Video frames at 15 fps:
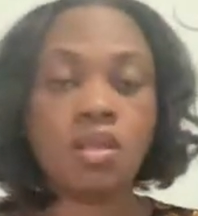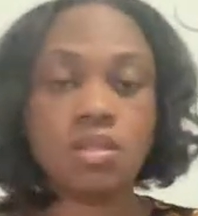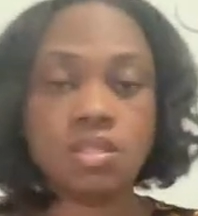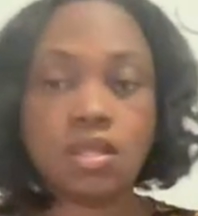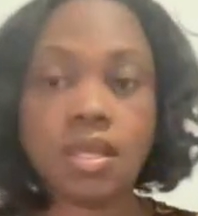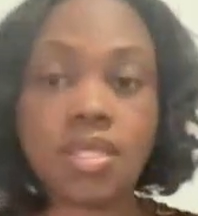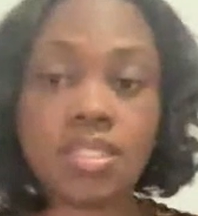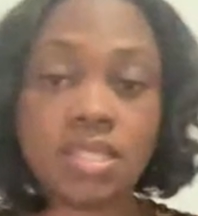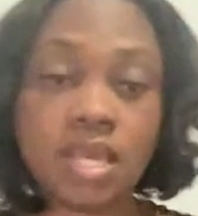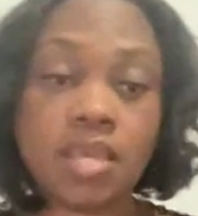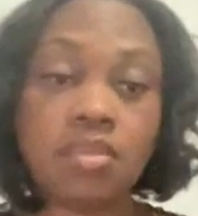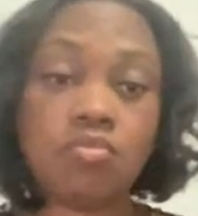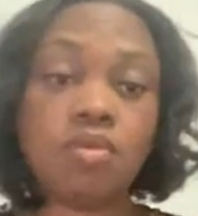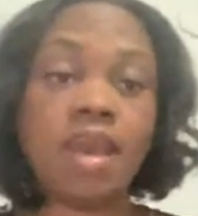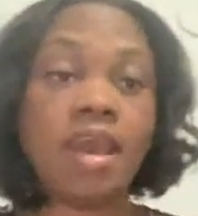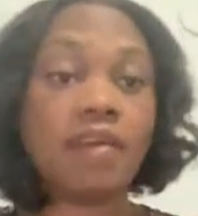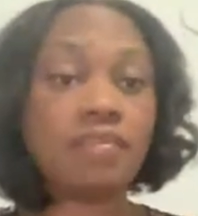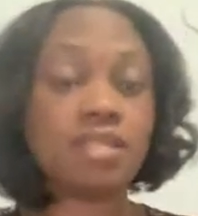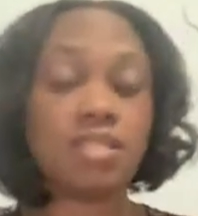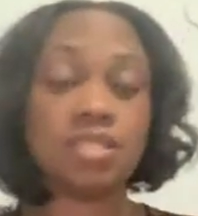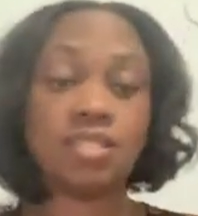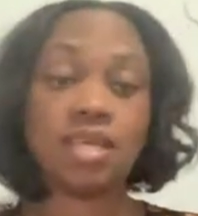So, like I said, you have
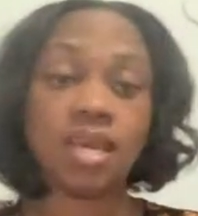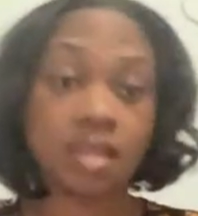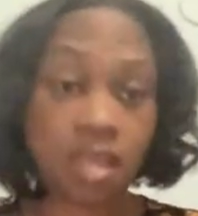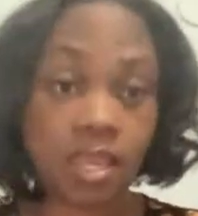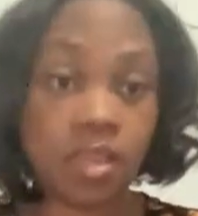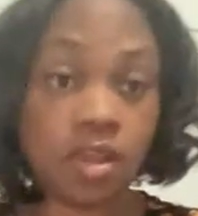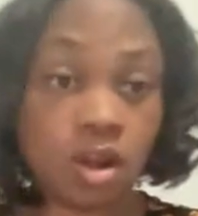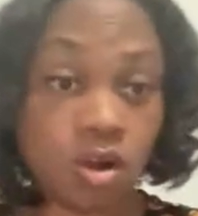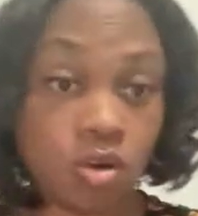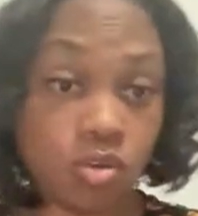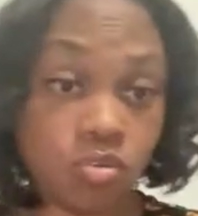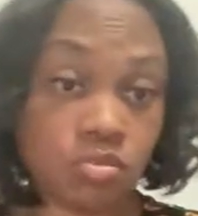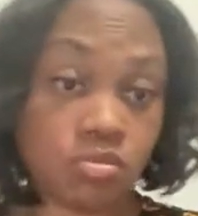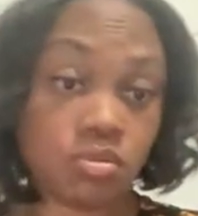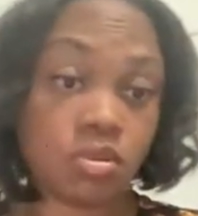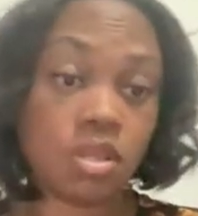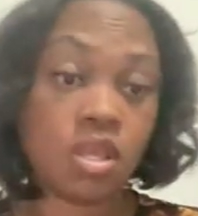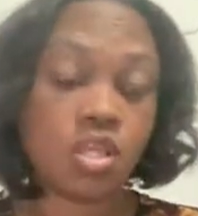to set a goal.